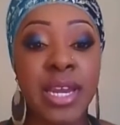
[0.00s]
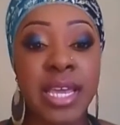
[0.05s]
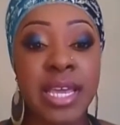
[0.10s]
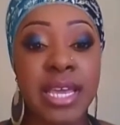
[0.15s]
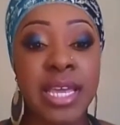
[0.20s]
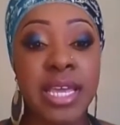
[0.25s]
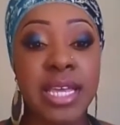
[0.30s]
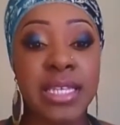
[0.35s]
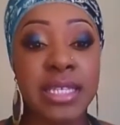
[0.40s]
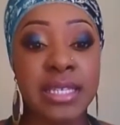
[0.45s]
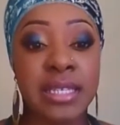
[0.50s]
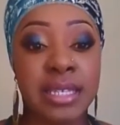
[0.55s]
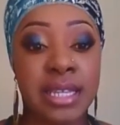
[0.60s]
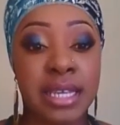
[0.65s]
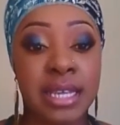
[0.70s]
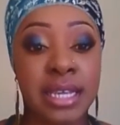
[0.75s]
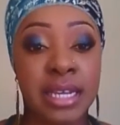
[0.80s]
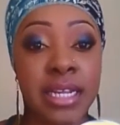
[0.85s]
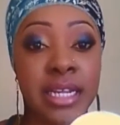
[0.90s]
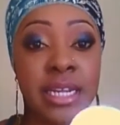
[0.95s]
is
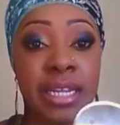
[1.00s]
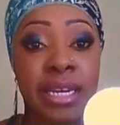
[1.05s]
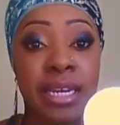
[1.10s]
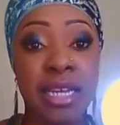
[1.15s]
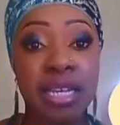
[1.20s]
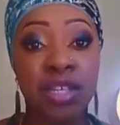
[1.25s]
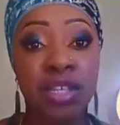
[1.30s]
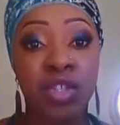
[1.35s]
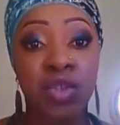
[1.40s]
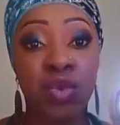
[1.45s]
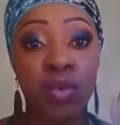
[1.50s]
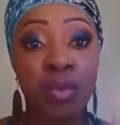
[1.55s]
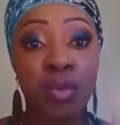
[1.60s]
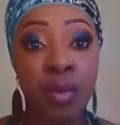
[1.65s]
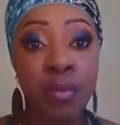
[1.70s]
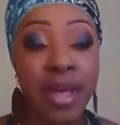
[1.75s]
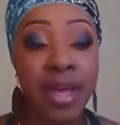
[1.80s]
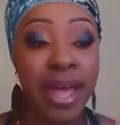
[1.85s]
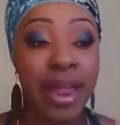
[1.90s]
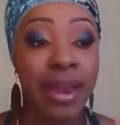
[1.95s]
the Clinique Super
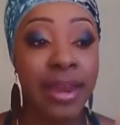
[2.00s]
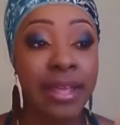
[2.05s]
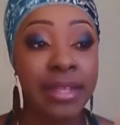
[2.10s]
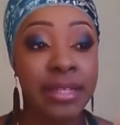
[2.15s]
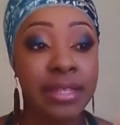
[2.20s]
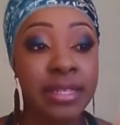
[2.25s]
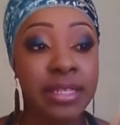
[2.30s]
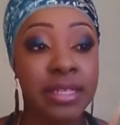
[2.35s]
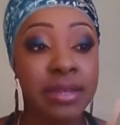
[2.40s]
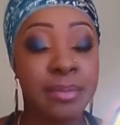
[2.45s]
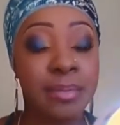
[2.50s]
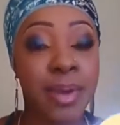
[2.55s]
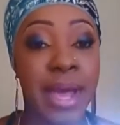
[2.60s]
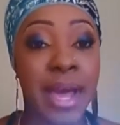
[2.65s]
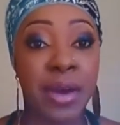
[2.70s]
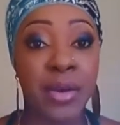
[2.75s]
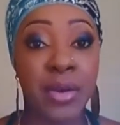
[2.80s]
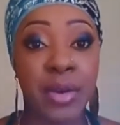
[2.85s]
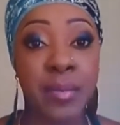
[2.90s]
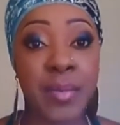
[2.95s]
Balance
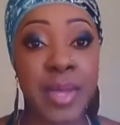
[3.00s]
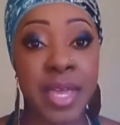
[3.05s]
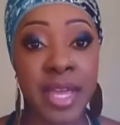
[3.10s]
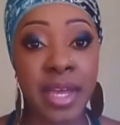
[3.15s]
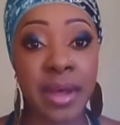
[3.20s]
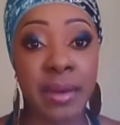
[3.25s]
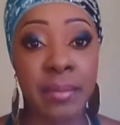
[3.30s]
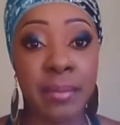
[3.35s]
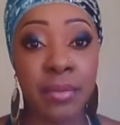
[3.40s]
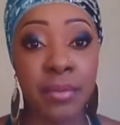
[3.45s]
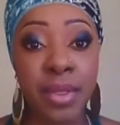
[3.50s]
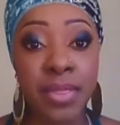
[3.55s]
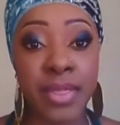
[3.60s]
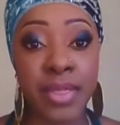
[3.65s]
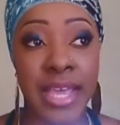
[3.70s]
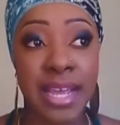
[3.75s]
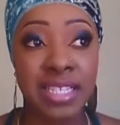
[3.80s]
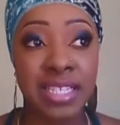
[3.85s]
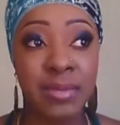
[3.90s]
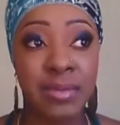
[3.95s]
Powder Makeup with
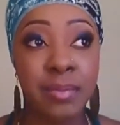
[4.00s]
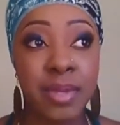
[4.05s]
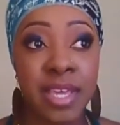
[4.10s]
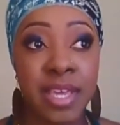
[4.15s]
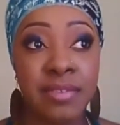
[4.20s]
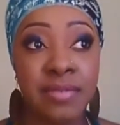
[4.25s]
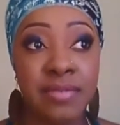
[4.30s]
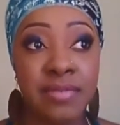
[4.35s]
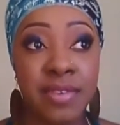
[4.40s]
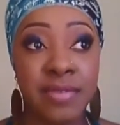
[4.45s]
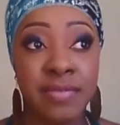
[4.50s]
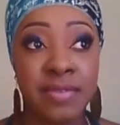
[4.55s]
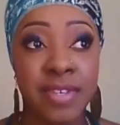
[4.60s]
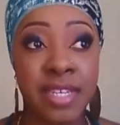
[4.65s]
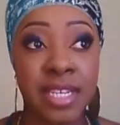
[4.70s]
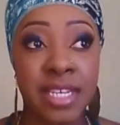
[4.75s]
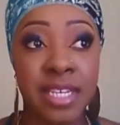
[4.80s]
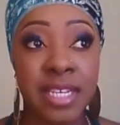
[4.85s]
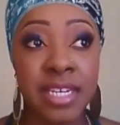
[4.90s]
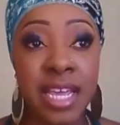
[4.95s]
SPF
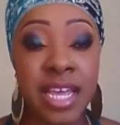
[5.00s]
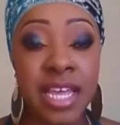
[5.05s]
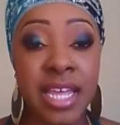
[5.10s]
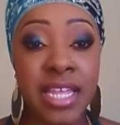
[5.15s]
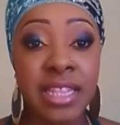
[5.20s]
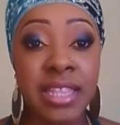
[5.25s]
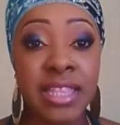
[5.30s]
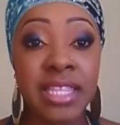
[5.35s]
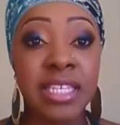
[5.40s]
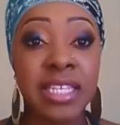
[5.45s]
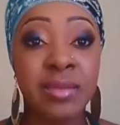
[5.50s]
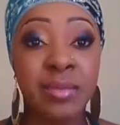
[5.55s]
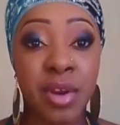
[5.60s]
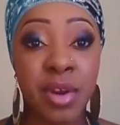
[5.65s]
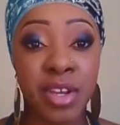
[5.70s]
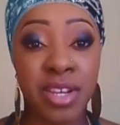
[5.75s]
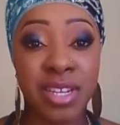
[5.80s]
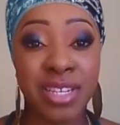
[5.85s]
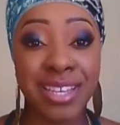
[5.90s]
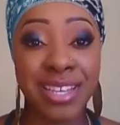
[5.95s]
15, and this
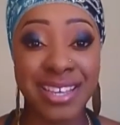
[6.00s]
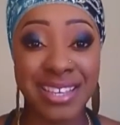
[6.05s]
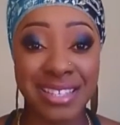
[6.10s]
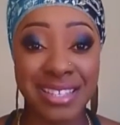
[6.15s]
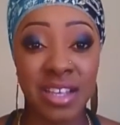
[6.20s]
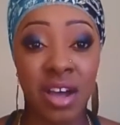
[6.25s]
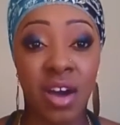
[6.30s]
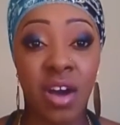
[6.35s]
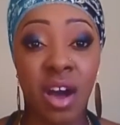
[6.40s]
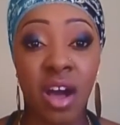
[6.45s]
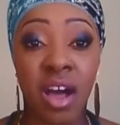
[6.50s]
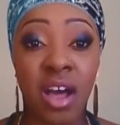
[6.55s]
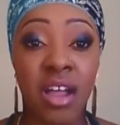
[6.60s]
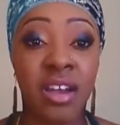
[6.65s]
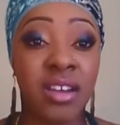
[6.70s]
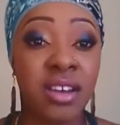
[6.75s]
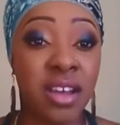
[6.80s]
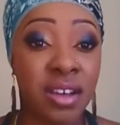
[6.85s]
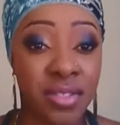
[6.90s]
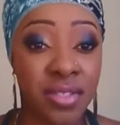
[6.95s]
product is
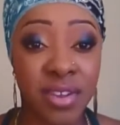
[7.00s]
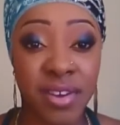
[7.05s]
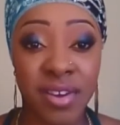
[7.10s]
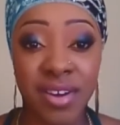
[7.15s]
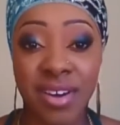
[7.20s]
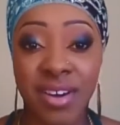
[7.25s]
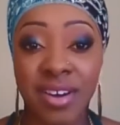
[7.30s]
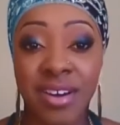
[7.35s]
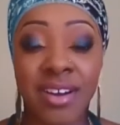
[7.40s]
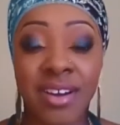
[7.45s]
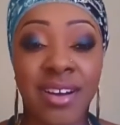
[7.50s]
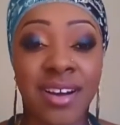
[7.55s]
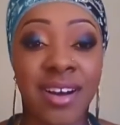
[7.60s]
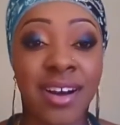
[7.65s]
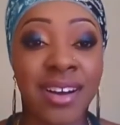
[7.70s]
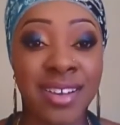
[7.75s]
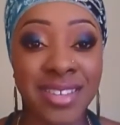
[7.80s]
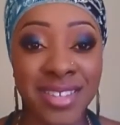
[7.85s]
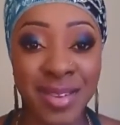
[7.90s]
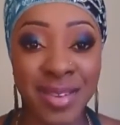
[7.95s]
another
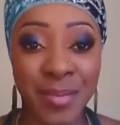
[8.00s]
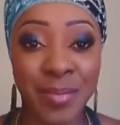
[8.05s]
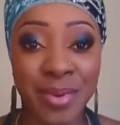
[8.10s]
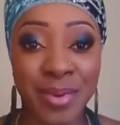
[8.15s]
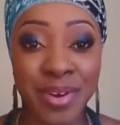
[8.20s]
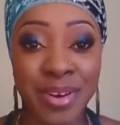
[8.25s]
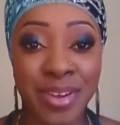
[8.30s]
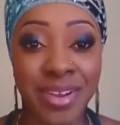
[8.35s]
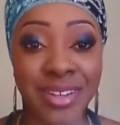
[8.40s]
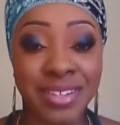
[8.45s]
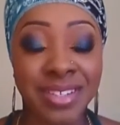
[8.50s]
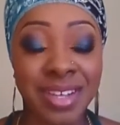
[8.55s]
awesome product.